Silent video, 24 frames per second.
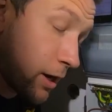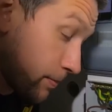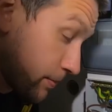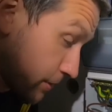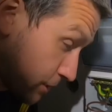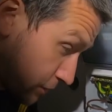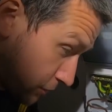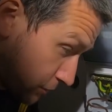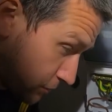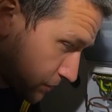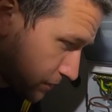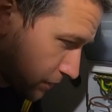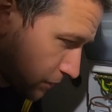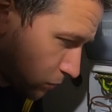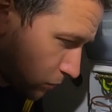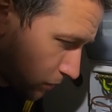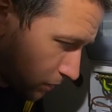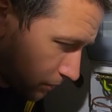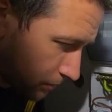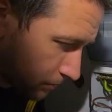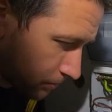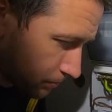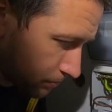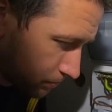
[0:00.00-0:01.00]
I'll be using
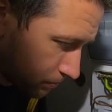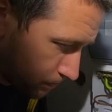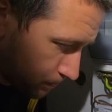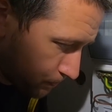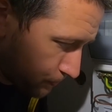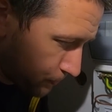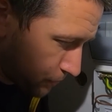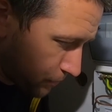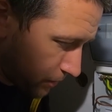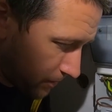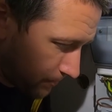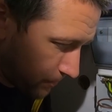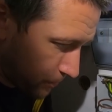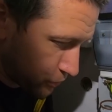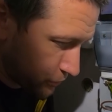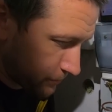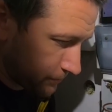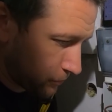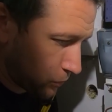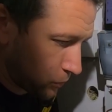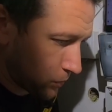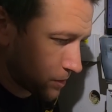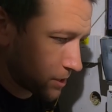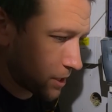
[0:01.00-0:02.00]
one pretty much
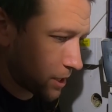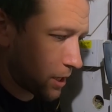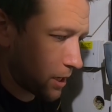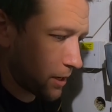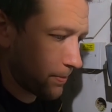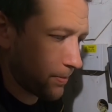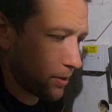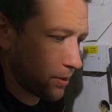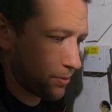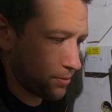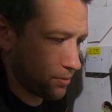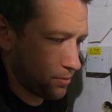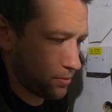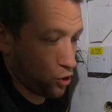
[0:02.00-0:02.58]
full time